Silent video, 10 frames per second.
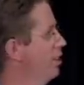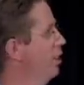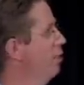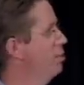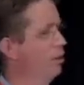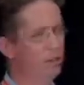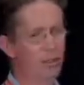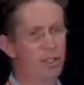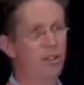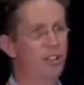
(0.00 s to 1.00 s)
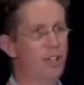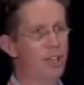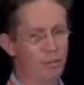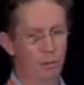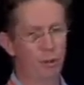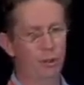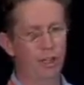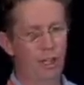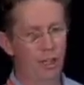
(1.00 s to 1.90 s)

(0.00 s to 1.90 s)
I'd hope so. That was Eric Sachs from Google.